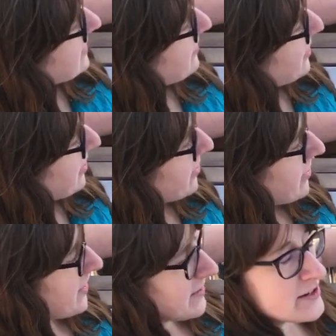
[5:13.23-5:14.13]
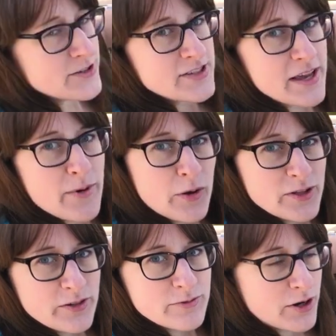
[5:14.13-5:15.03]
it up here, and then you see I'm
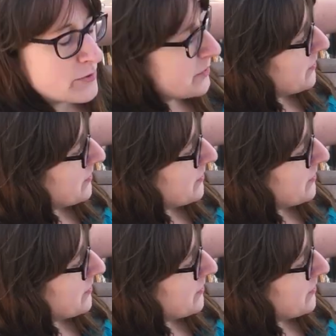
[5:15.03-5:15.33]
holding a rope,